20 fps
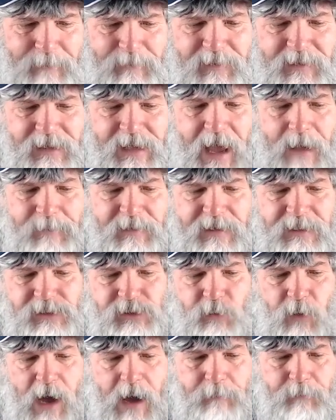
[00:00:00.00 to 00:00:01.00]
applicants
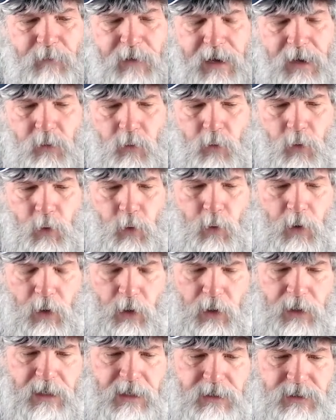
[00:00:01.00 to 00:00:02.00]
who operate or who are
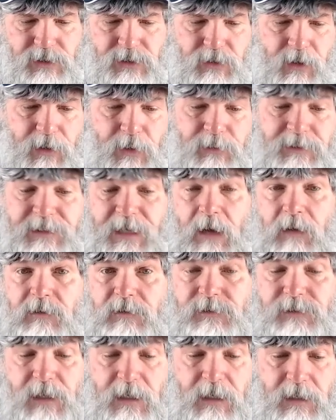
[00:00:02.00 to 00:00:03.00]
looking to start
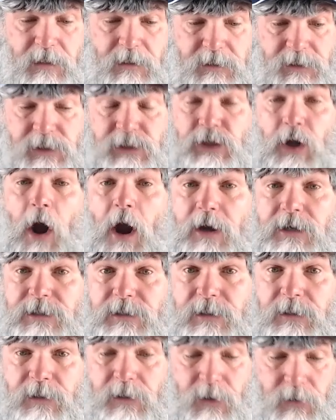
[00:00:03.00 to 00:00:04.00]
hotels
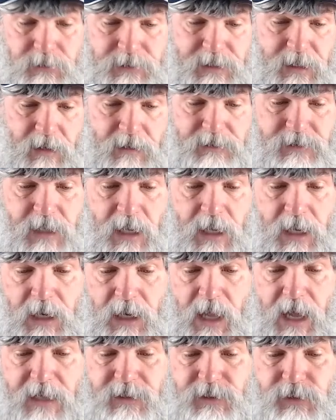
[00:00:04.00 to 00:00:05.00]
start hotels,
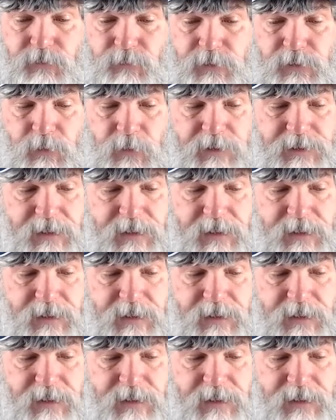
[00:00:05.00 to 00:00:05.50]
lodges, resorts,